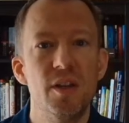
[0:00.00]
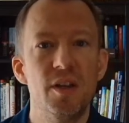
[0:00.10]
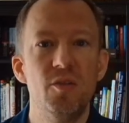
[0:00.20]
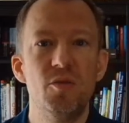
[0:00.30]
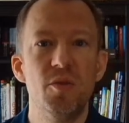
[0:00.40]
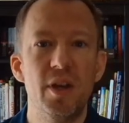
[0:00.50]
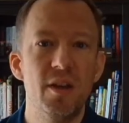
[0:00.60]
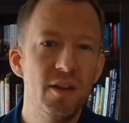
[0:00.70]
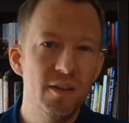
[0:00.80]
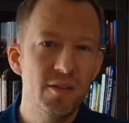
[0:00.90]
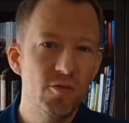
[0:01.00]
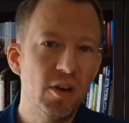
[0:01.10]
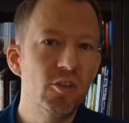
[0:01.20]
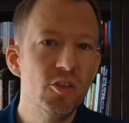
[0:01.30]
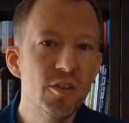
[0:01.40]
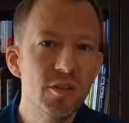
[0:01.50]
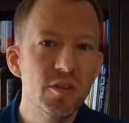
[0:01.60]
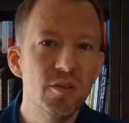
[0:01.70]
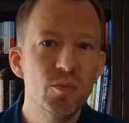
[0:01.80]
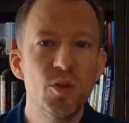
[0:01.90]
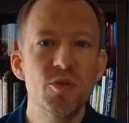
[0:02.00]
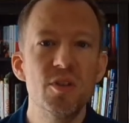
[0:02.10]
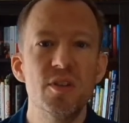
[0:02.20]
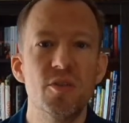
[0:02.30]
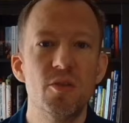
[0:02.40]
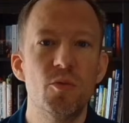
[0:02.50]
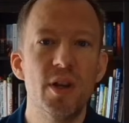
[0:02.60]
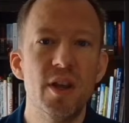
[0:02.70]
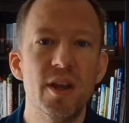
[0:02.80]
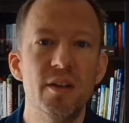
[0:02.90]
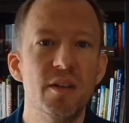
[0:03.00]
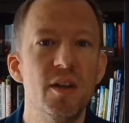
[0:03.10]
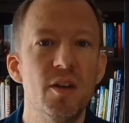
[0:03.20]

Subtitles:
into a structured process on the one hand,